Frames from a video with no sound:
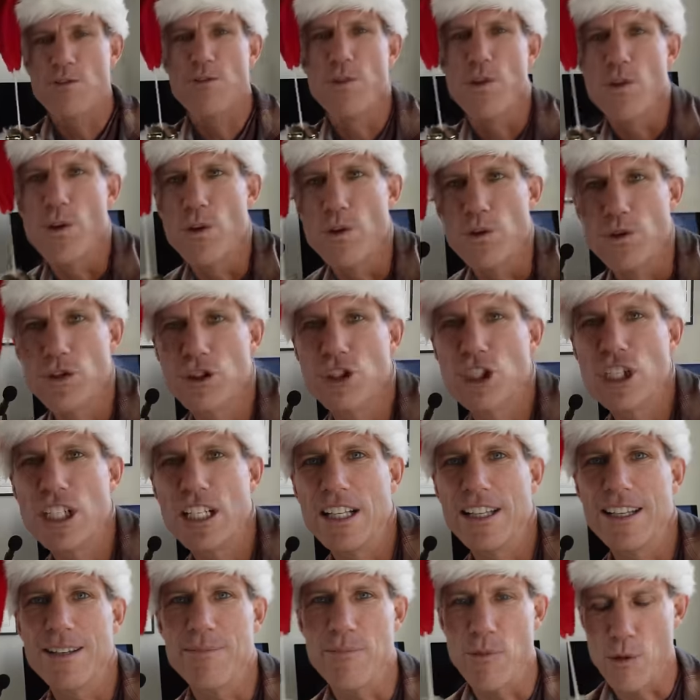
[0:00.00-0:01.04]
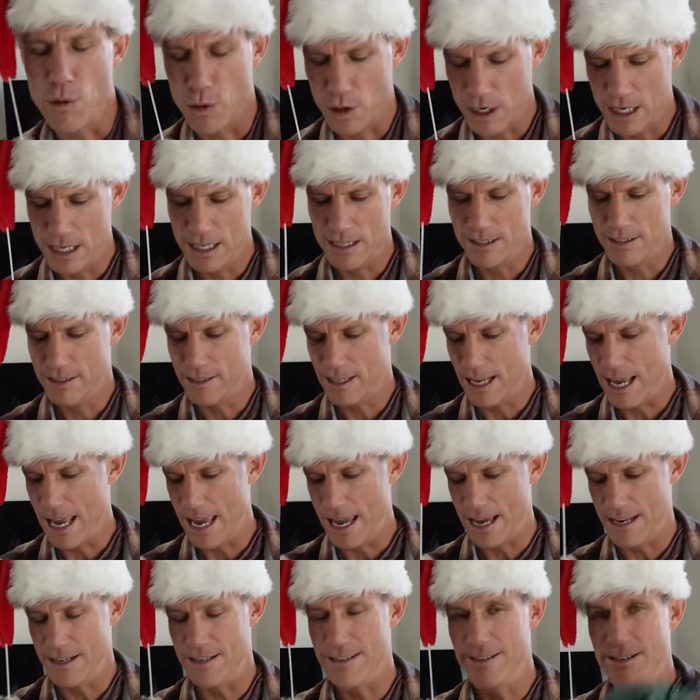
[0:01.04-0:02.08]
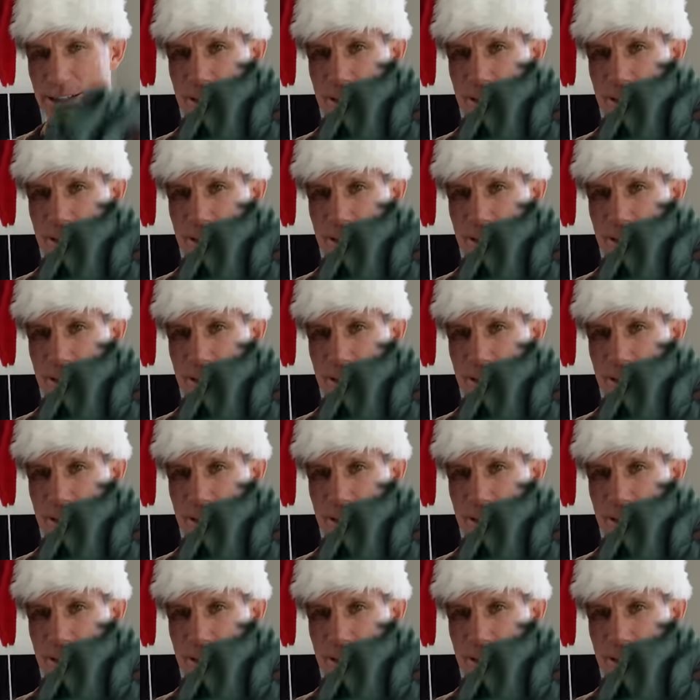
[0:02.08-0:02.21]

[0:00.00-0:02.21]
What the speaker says: for those chilly mornings and